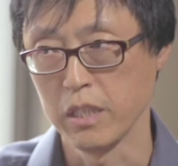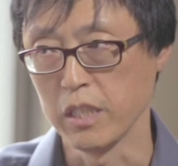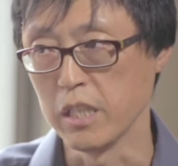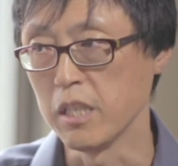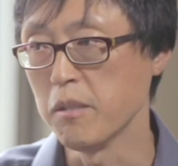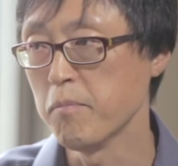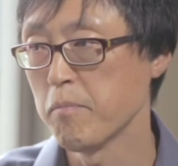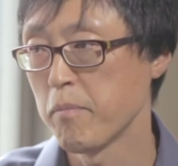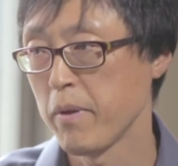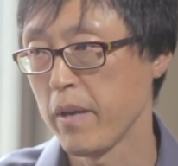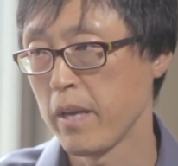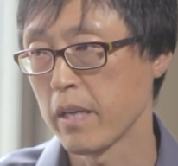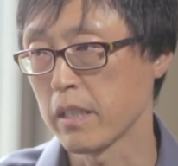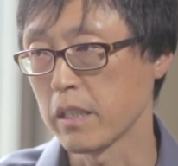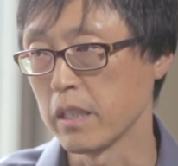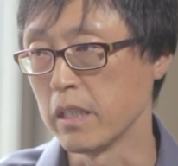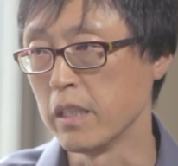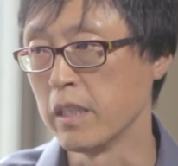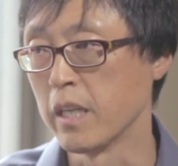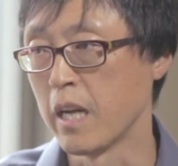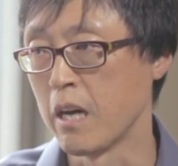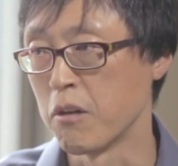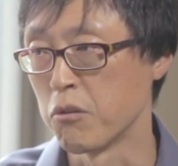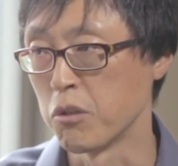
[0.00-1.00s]
impact
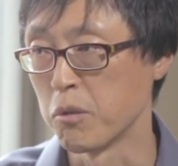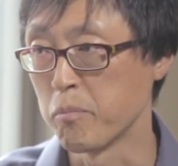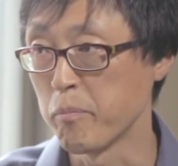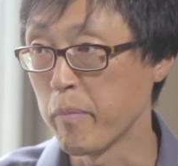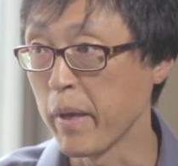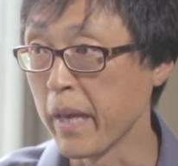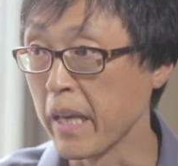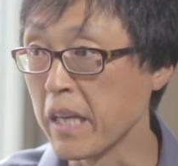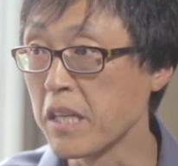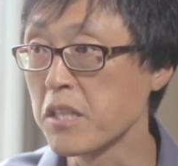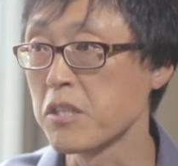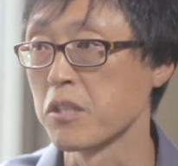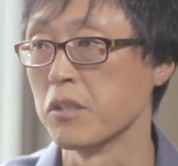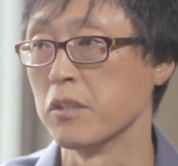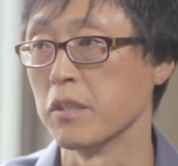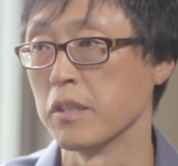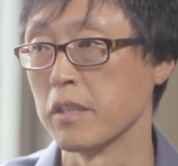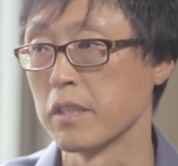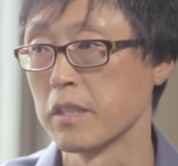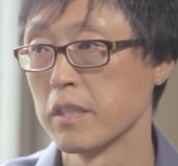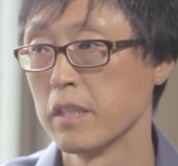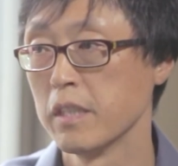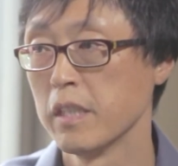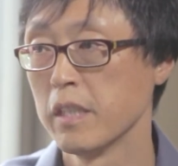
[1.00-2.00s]
in our
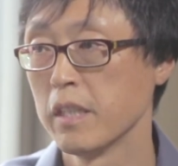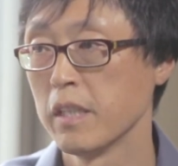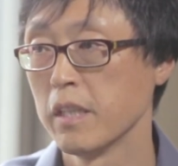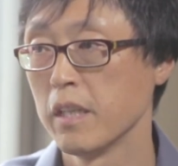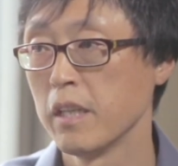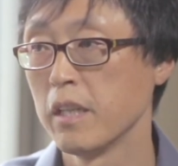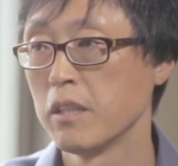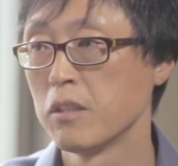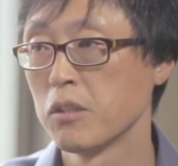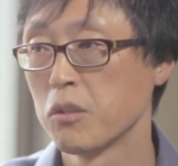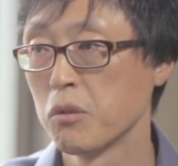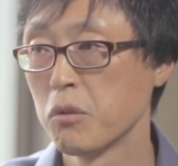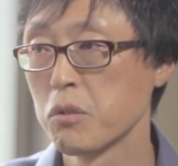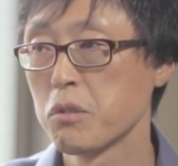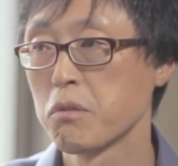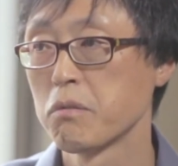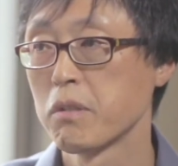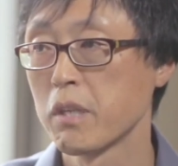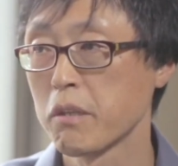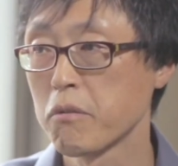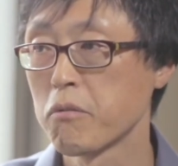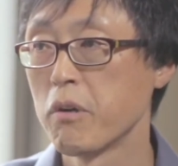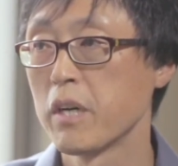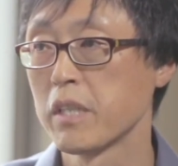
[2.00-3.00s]
patients. And those
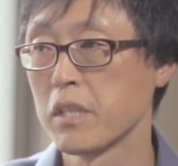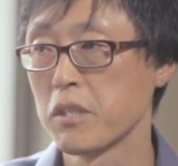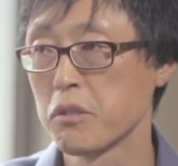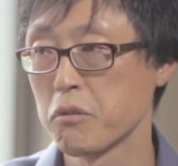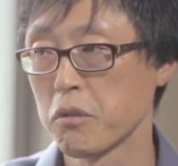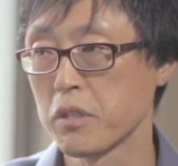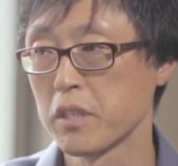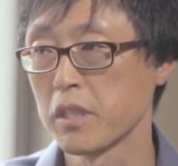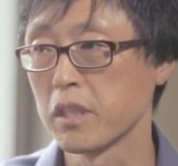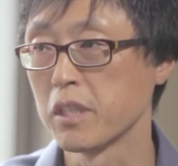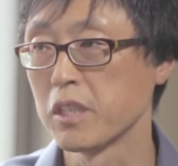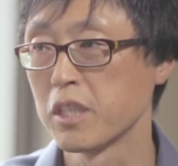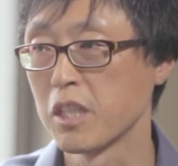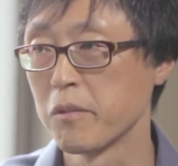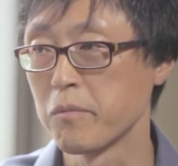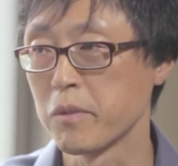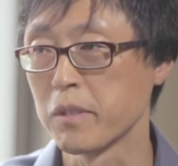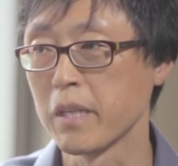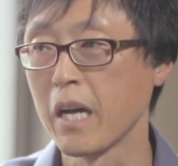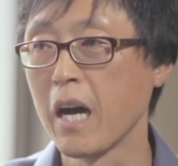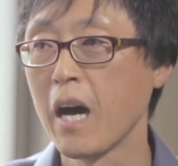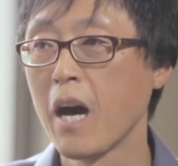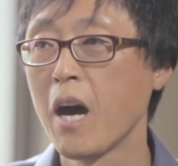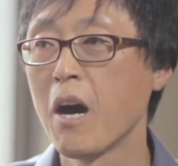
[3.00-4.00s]
were quite interesting in
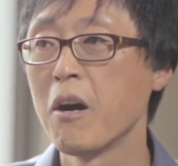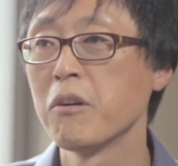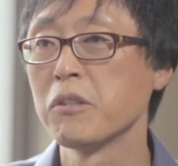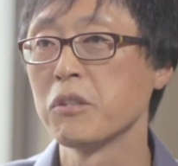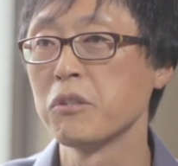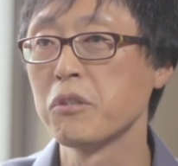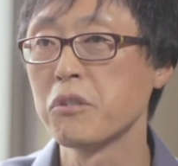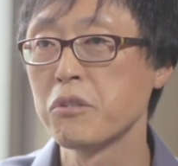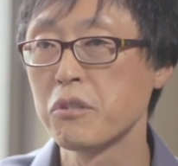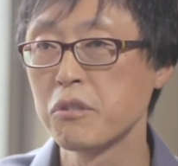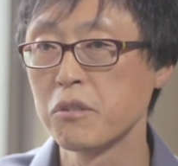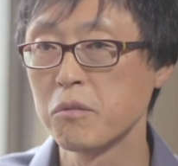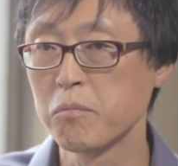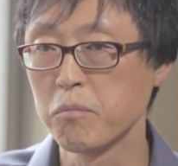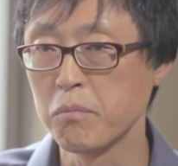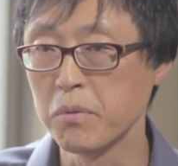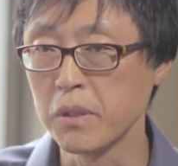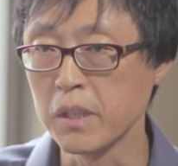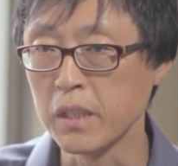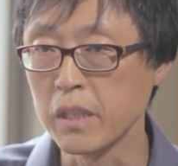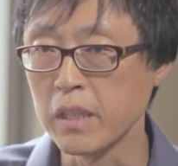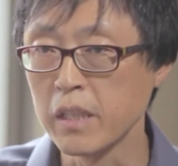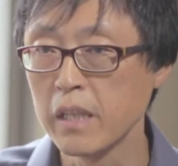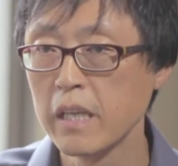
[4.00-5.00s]
terms of how you should
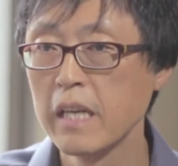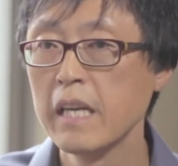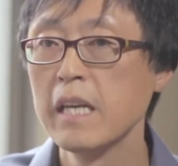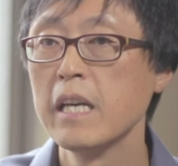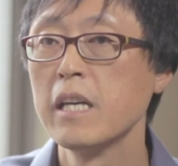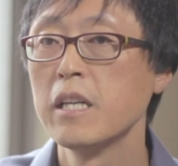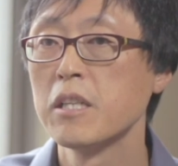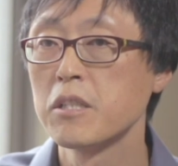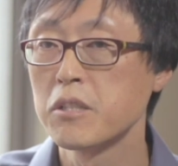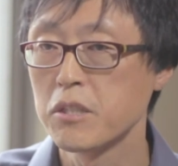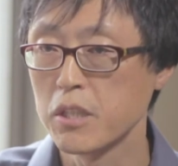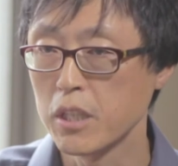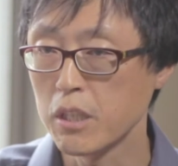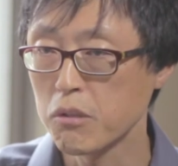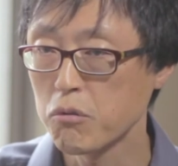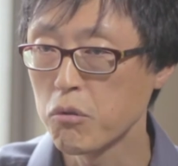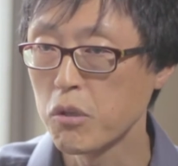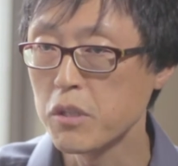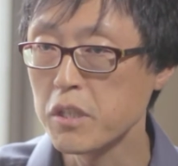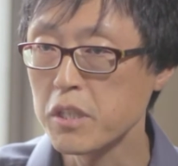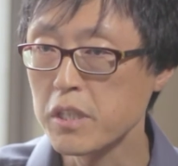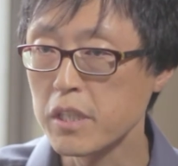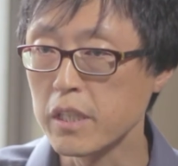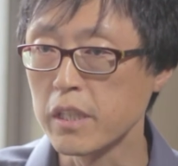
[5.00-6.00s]
be
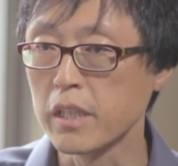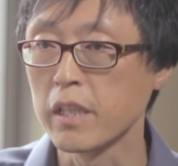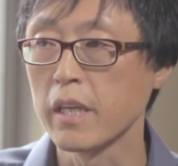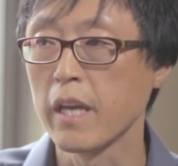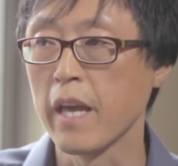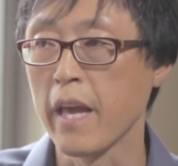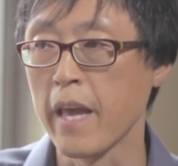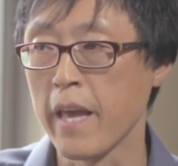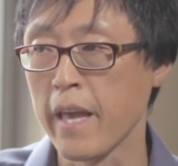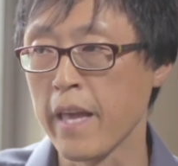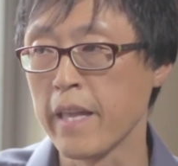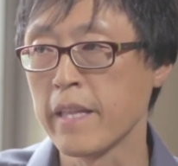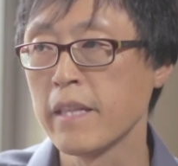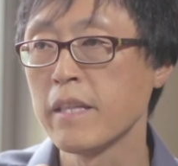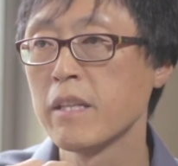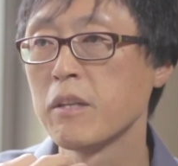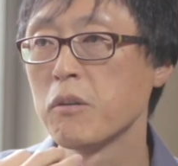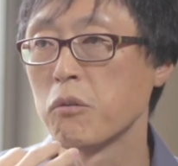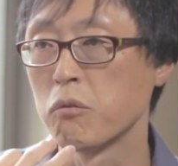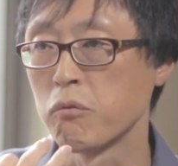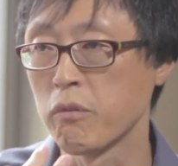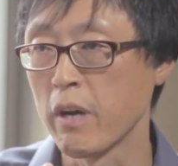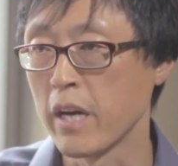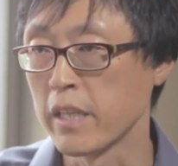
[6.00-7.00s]
sequencing and
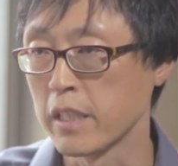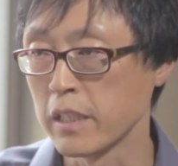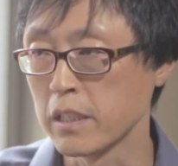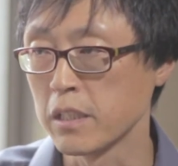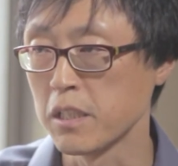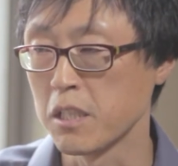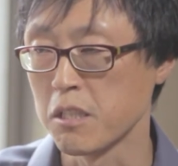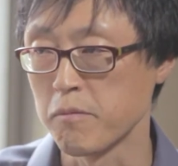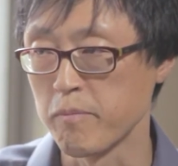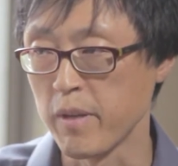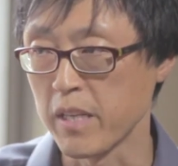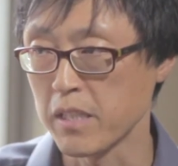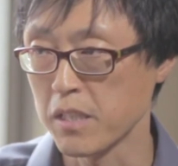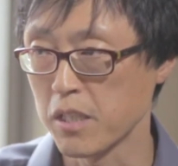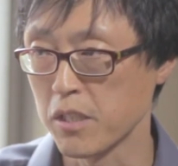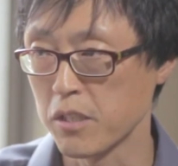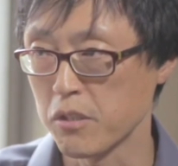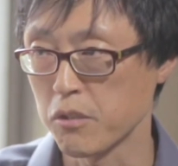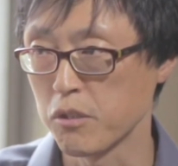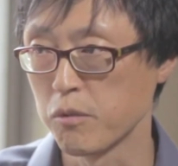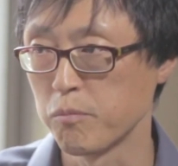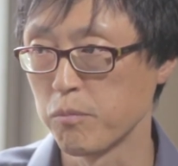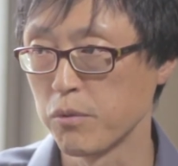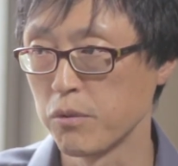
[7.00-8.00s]
writing these
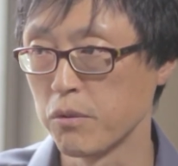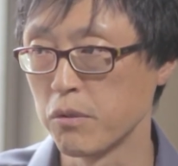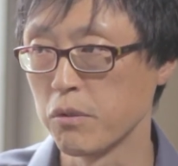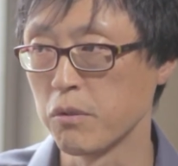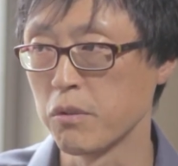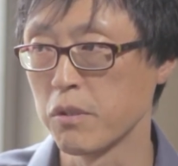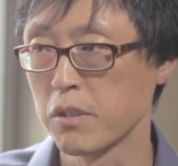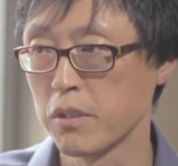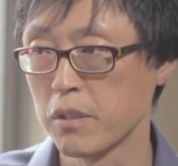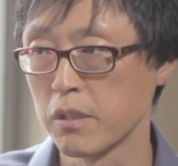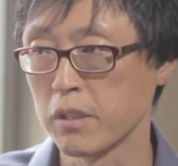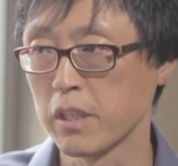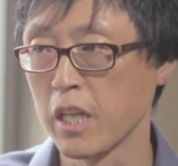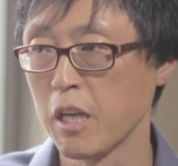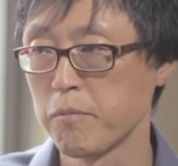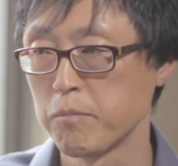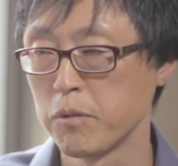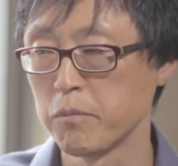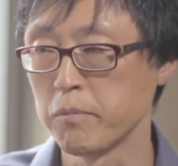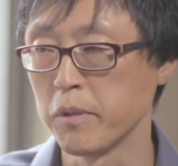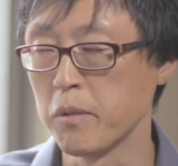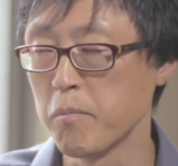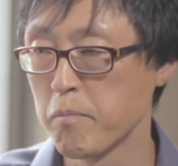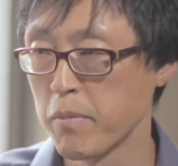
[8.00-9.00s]
messages to produce the
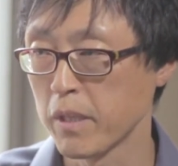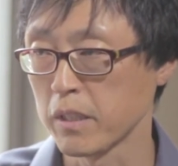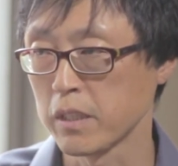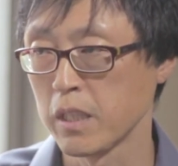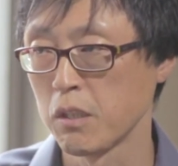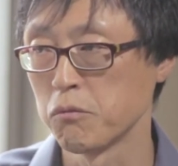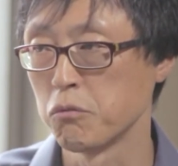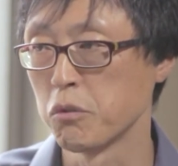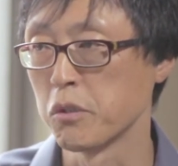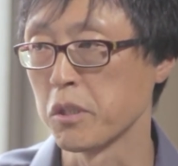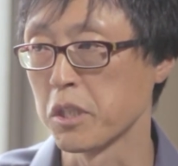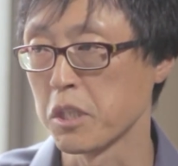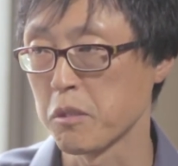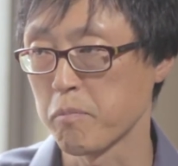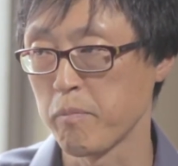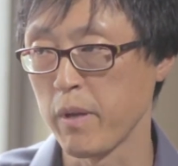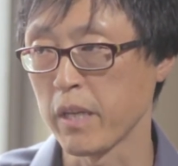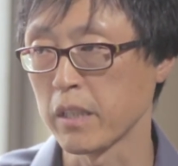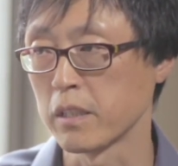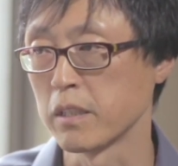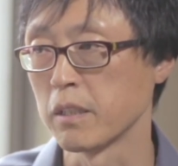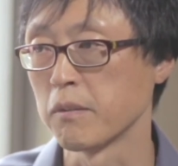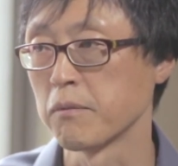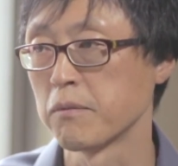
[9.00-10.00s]
type of impact that we're
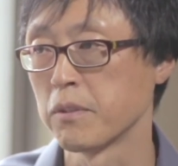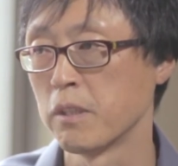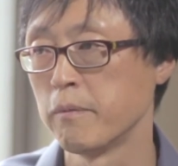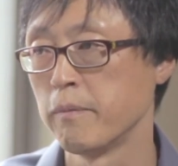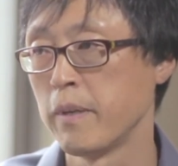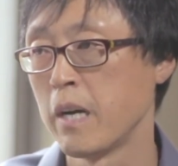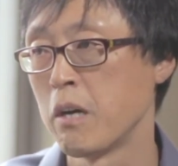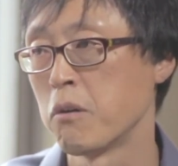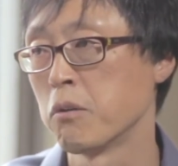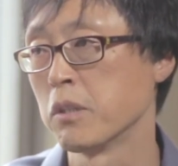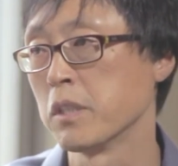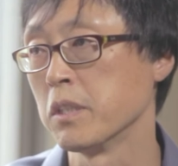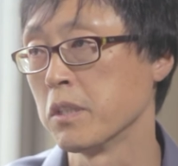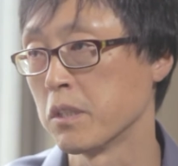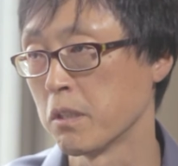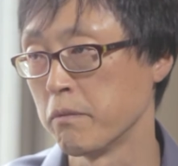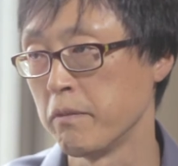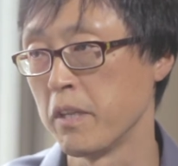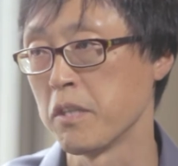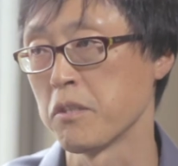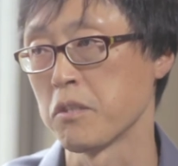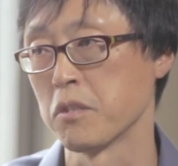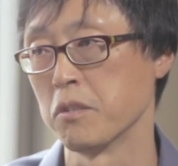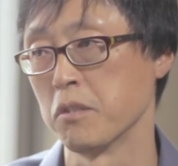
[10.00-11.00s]
expecting from our
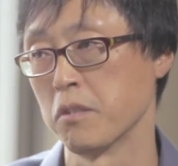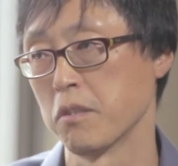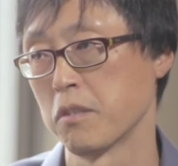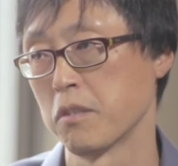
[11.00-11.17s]
intervention.